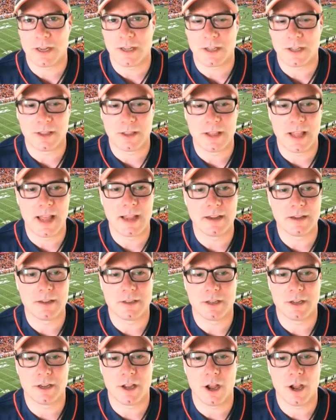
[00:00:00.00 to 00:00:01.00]
and the
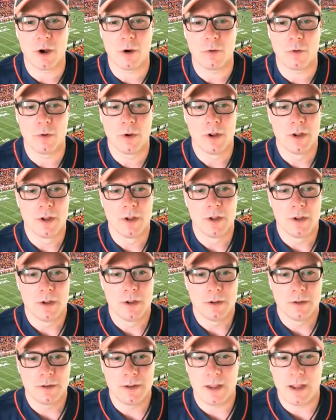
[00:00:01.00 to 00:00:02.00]
legs to go
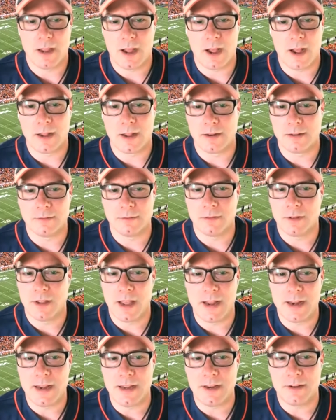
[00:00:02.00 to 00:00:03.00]
on
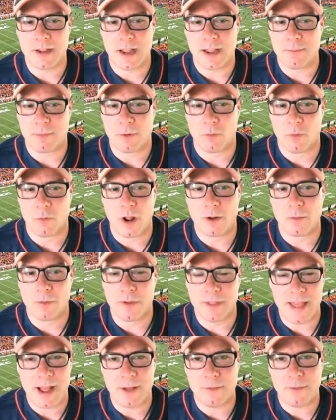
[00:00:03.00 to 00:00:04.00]
any type of run
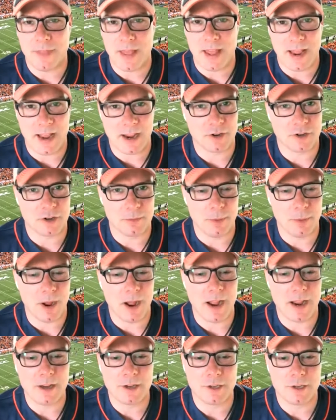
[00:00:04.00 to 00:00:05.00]
without that extra
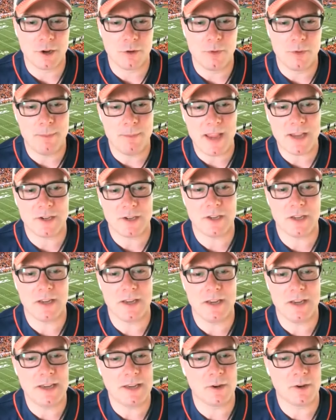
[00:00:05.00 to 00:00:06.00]
bye. So we
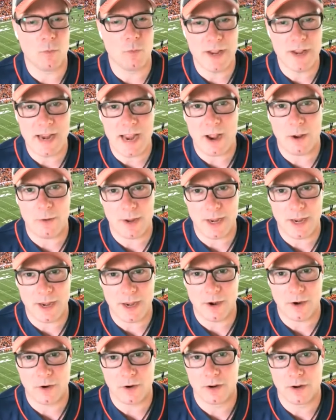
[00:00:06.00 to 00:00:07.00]
basically need to win out
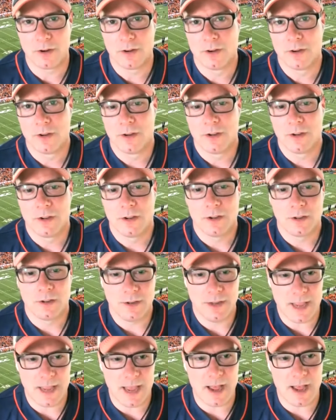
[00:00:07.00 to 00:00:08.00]
here,
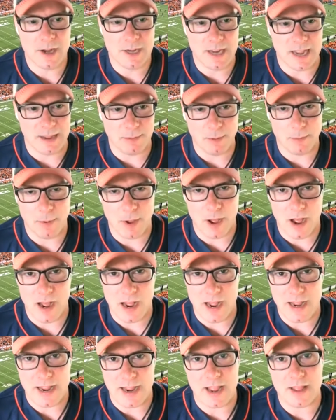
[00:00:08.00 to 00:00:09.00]
get a double
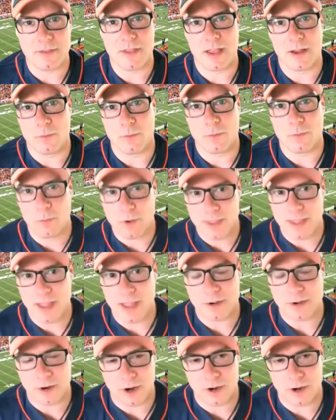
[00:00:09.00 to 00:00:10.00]
bye, and then win that
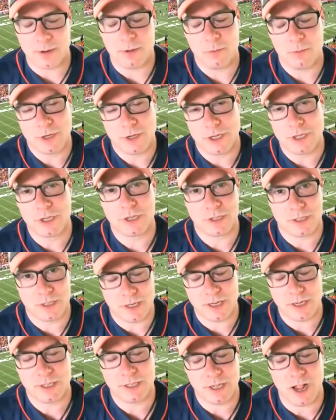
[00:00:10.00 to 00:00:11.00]
tournament, which is
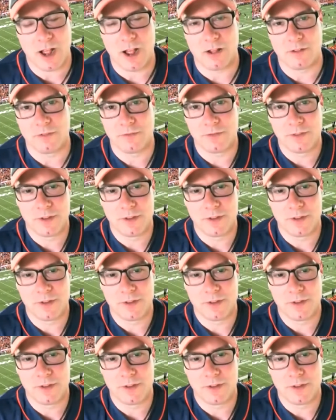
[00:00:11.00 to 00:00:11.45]
it's tough,